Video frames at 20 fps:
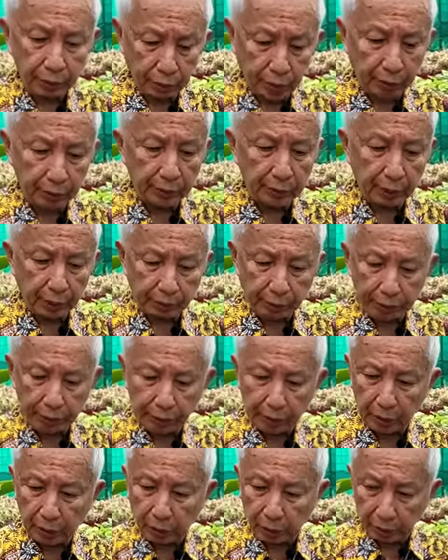Yes, I
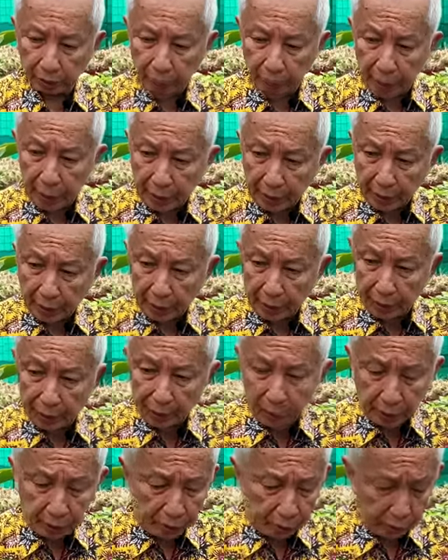mean, because
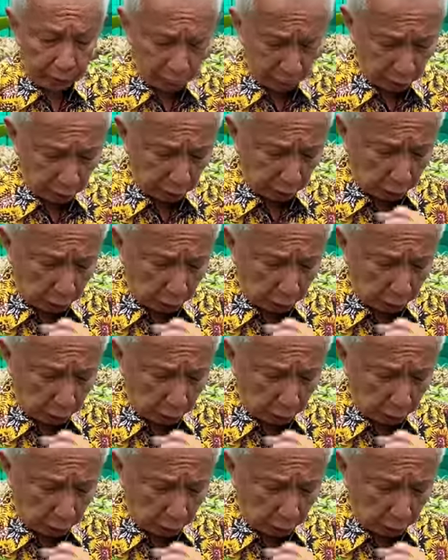nature is